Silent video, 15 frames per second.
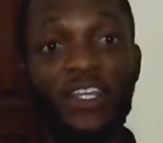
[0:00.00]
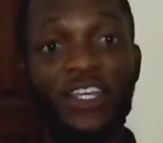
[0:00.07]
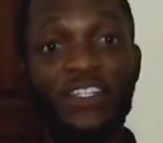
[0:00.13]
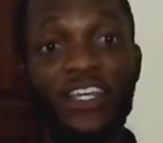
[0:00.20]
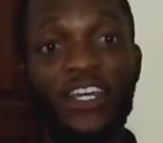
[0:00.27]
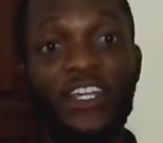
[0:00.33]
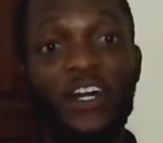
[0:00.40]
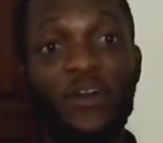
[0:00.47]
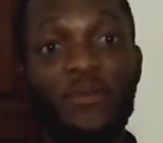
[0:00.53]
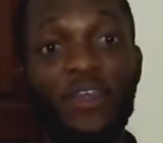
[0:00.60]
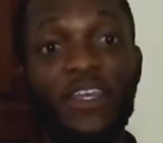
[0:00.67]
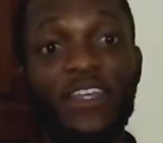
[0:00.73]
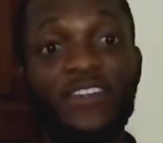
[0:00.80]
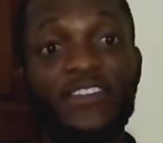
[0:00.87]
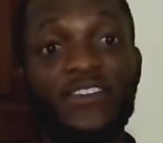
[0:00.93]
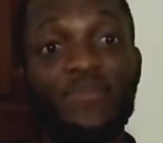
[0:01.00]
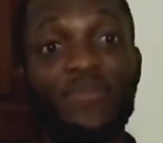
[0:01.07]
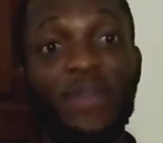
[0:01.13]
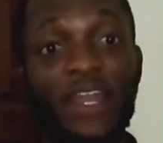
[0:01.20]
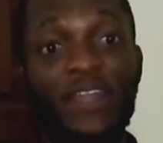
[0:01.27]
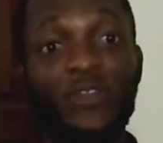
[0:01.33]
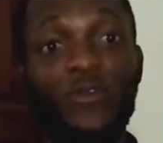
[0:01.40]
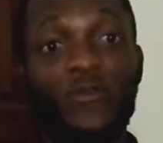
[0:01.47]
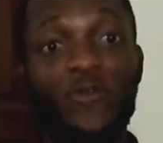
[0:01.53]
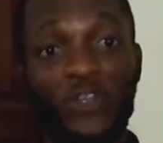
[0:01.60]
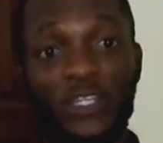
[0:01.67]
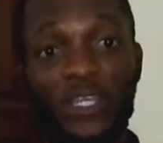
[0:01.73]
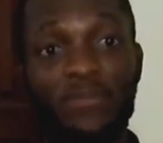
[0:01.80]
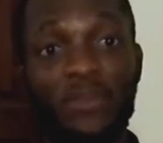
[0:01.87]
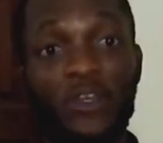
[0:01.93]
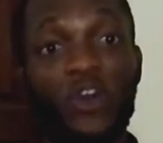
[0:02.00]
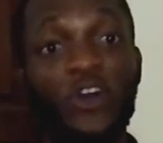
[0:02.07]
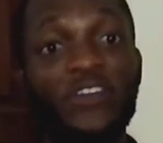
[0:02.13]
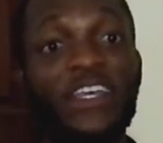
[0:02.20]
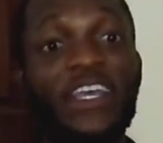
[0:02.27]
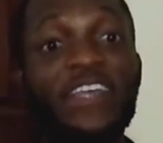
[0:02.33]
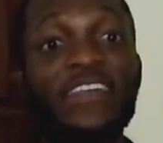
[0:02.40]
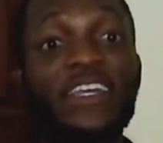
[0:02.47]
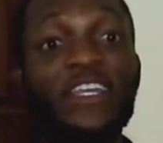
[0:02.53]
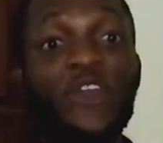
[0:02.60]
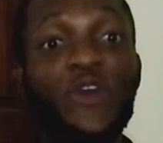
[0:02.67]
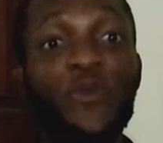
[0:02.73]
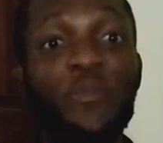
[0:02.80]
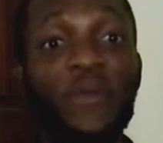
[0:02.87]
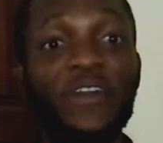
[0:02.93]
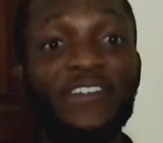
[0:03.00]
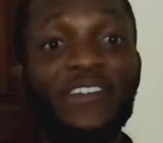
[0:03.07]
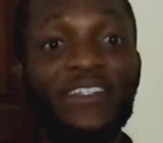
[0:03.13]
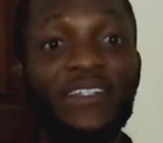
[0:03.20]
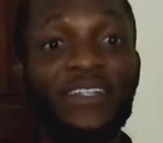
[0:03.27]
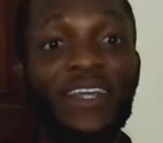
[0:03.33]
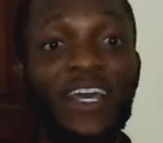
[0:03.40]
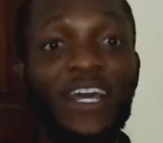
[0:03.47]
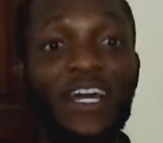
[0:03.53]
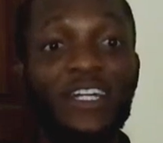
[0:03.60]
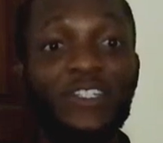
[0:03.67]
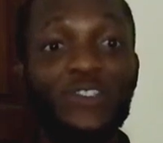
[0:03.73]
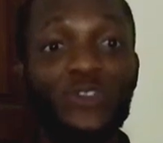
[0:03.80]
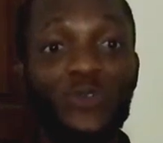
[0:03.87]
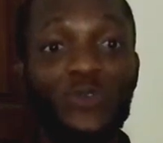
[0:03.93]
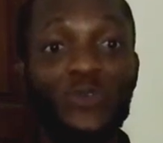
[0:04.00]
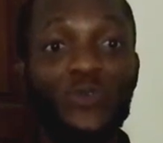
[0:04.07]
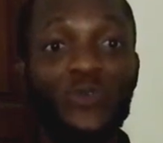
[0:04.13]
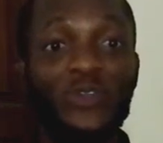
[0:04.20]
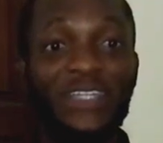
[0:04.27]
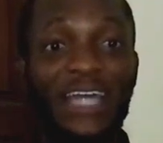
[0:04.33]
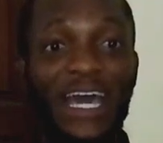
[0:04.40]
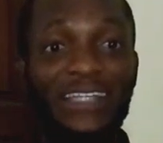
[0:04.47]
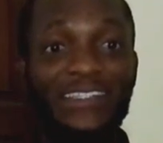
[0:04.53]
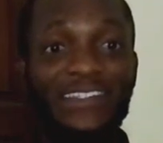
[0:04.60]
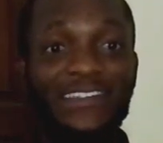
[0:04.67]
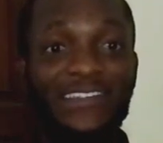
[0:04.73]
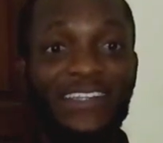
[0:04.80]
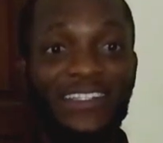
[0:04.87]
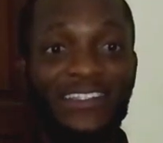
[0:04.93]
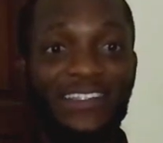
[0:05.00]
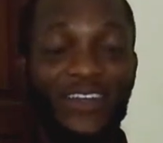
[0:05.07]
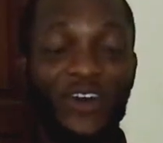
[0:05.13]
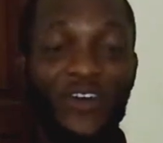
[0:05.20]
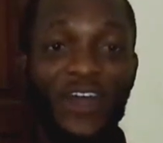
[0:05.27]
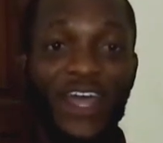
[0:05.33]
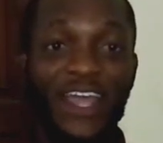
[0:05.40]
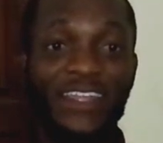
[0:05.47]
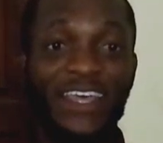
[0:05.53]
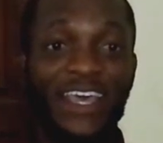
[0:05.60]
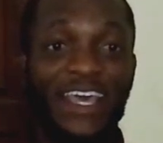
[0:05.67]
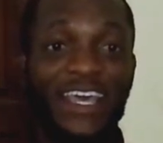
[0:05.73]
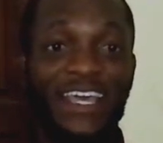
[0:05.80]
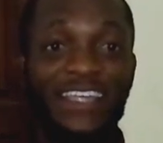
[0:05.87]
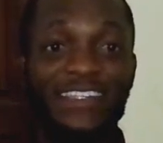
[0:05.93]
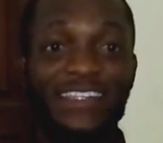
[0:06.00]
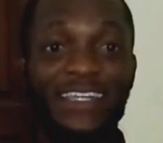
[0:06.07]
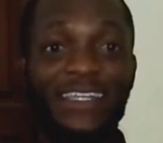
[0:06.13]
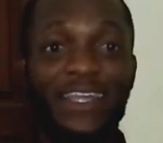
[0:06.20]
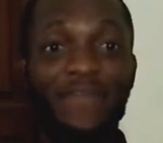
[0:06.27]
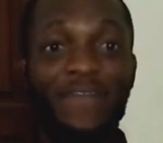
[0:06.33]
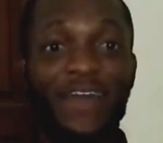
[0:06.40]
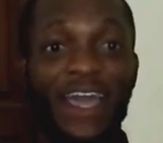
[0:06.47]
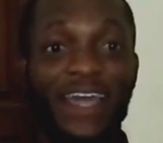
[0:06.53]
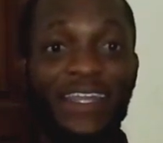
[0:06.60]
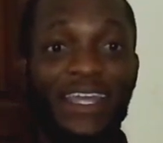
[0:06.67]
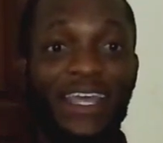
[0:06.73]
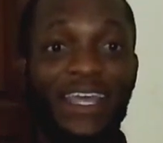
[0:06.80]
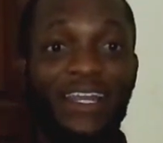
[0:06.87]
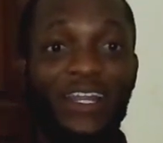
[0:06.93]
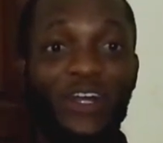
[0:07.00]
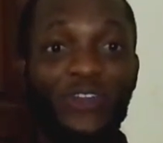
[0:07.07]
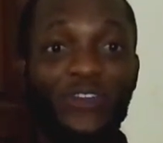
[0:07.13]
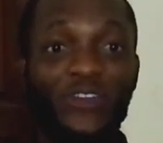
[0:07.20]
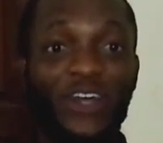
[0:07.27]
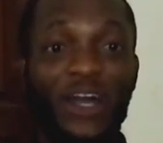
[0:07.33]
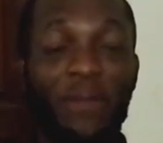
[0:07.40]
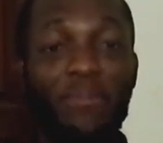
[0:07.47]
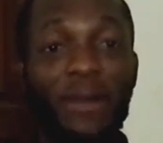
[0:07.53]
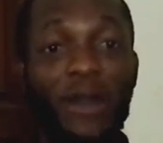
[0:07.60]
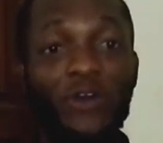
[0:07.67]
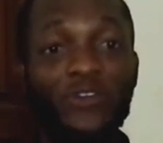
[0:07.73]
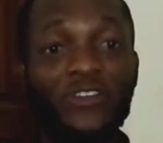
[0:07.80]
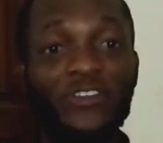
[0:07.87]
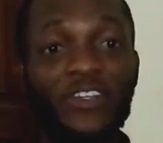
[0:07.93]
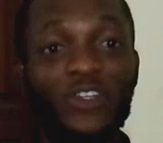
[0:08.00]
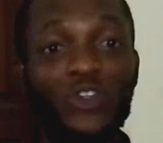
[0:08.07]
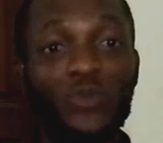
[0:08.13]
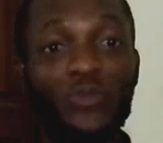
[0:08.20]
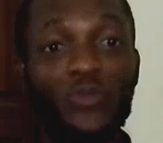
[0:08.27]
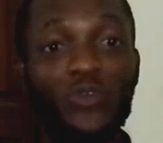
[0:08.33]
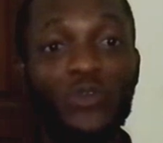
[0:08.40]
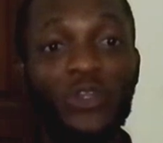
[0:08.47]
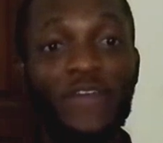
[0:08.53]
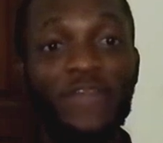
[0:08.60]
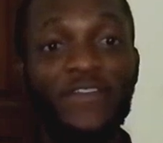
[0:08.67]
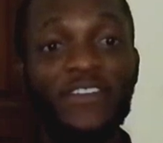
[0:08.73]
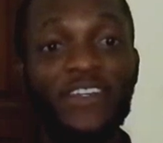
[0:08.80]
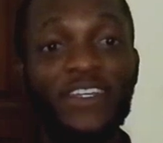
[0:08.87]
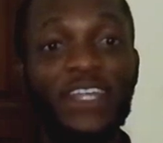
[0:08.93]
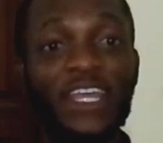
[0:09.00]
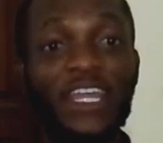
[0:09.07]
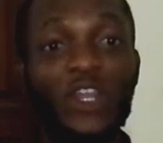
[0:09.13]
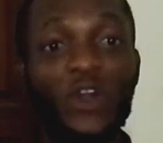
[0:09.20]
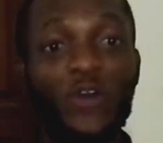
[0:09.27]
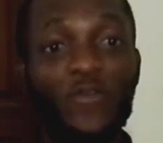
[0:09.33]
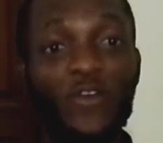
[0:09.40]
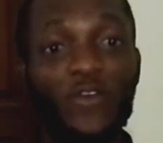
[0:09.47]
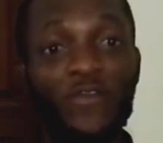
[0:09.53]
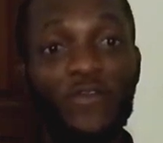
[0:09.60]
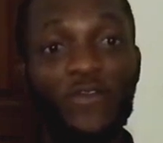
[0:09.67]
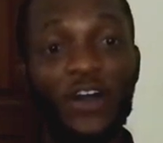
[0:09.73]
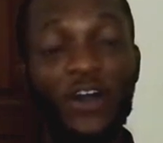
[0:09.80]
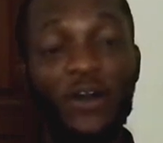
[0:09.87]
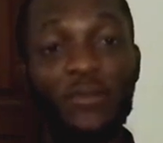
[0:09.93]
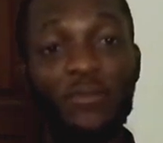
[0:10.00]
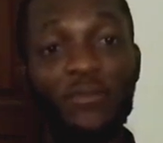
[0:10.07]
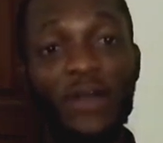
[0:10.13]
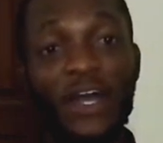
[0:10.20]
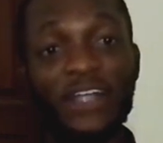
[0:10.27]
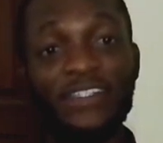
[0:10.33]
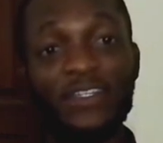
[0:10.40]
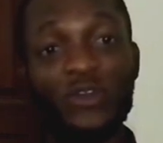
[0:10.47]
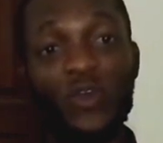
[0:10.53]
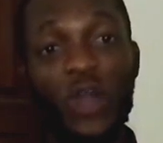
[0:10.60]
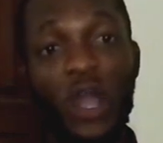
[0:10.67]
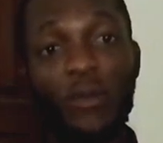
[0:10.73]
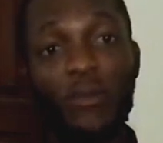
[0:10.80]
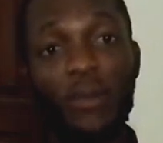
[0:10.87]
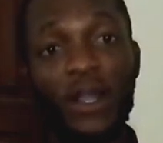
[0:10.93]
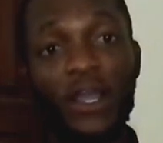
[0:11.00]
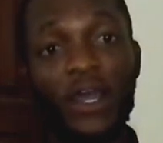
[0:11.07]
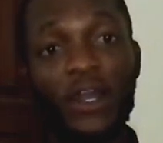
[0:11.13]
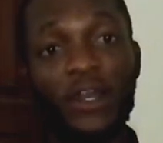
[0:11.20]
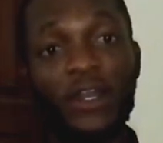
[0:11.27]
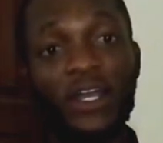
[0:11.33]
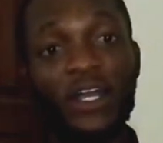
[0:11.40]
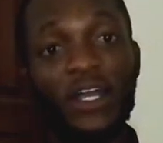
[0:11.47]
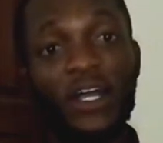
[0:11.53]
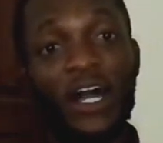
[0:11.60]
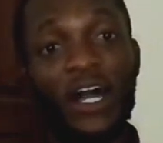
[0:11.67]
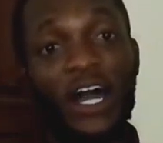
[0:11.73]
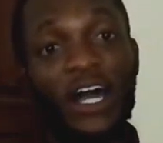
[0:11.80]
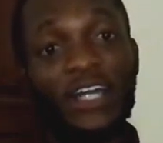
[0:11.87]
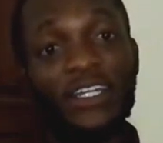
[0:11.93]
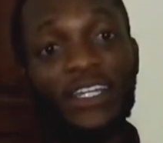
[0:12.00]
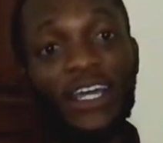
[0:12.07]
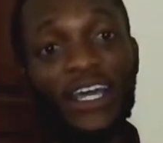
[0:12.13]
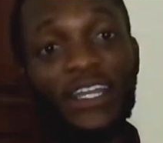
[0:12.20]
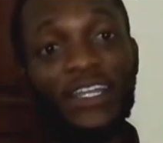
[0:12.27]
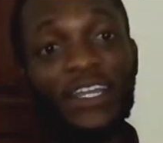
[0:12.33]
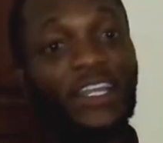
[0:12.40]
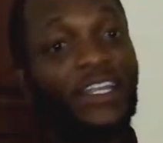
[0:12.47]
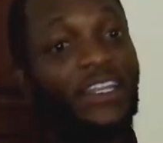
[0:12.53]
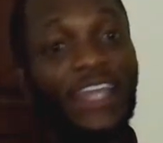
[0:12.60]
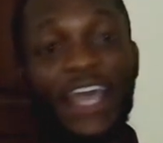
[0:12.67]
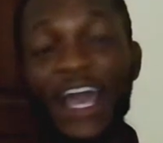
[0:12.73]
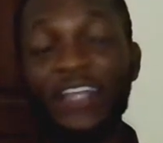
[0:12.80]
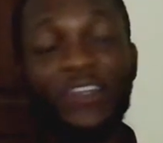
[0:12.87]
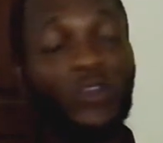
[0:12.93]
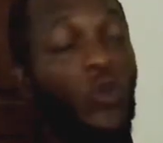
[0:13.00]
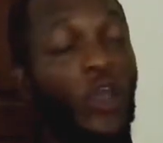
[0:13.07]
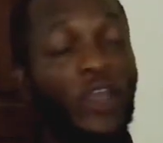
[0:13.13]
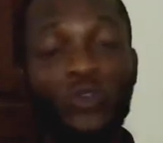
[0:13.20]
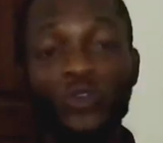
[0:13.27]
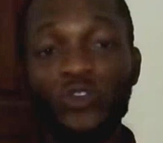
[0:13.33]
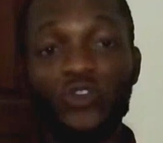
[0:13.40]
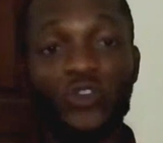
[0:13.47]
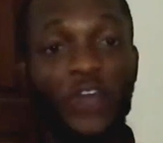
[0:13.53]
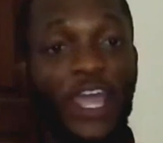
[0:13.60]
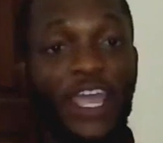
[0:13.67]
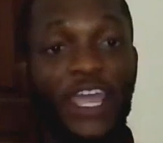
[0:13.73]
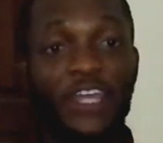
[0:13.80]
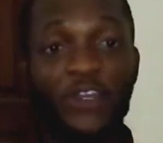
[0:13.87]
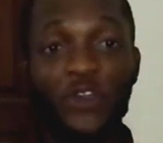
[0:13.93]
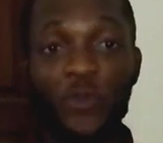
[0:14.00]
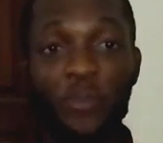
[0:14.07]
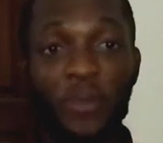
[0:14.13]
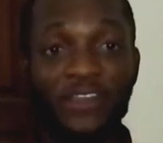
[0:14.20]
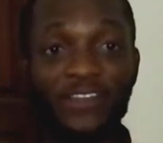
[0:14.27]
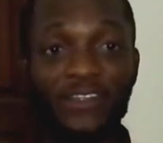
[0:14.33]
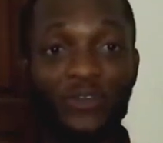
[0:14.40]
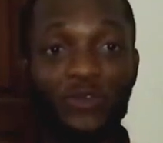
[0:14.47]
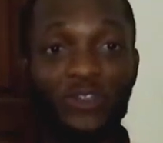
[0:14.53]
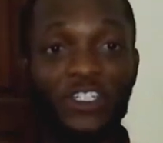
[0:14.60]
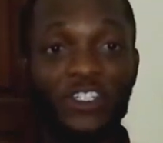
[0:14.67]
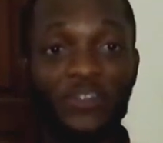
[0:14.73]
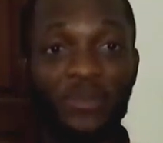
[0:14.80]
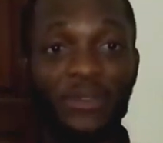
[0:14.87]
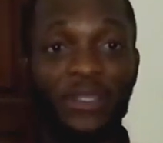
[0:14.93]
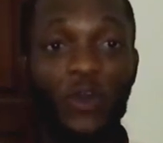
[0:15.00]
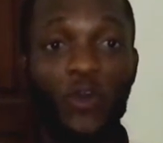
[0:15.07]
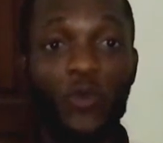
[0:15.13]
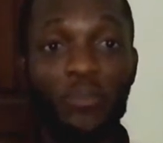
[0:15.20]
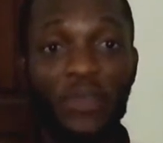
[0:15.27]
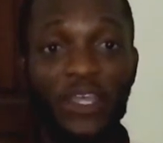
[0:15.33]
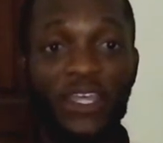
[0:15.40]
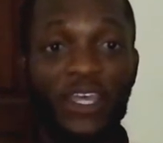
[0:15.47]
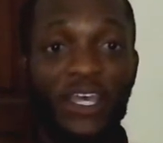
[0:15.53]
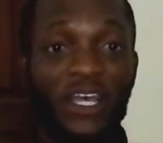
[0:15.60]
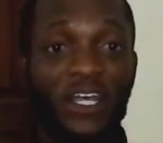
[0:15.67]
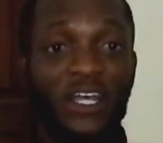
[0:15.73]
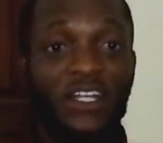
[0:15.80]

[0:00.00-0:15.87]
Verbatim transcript: He said um, he's planning to vote him because he is a new person to that seat. All right. He said they've heard a lot about Tinubu. They've seen enough of um, Atiku Abubakar, and then they are going to try a new person, which is Peter Obi.